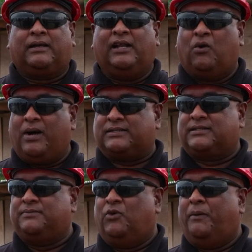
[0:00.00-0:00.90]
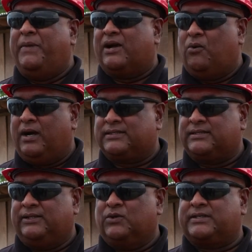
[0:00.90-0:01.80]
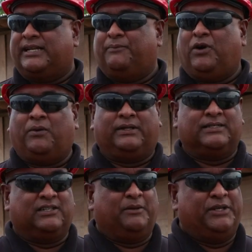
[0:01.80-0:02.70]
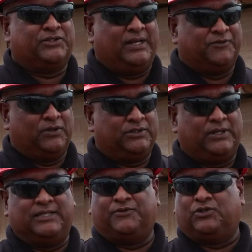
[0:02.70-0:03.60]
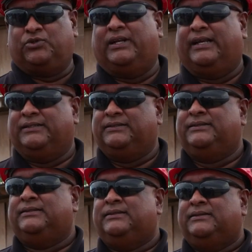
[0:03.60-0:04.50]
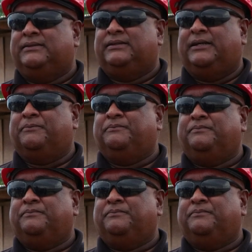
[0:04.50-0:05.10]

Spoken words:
kilowatts, more megawatts, and those kind of power that's gonna be transferred through the land. Yep.